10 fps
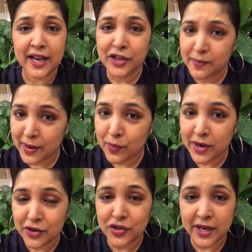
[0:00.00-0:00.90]
you may
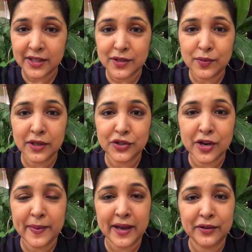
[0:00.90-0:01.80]
want to check this
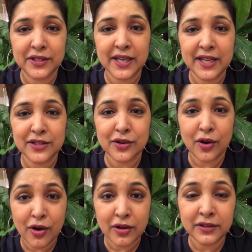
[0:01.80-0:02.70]
workshop out. It's
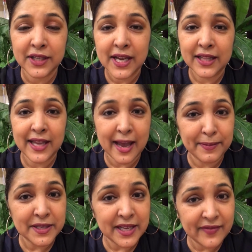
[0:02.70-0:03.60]
called The
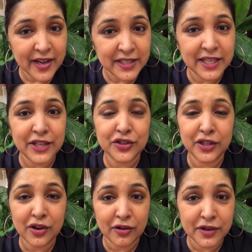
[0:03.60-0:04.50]
Happiness Advantage,
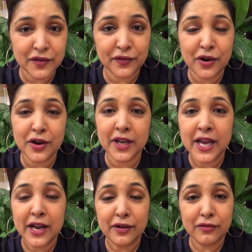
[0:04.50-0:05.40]
The Orange Frog,
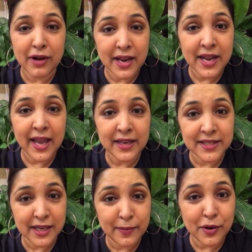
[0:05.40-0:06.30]
run at
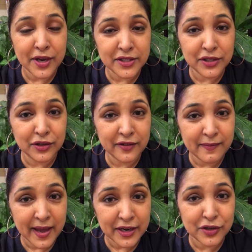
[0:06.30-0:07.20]
Singapore Institute of
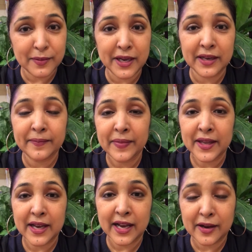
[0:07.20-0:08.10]
Management.
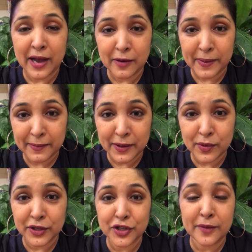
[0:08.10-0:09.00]
Our public
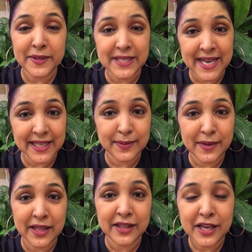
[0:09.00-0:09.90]
workshop is next
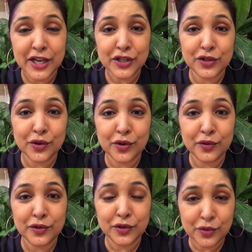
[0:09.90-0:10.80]
month,
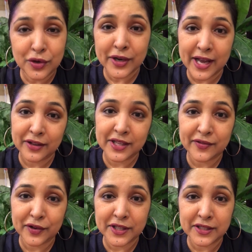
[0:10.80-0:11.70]
so do look out
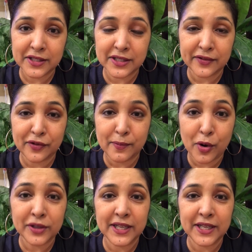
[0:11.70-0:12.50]
for more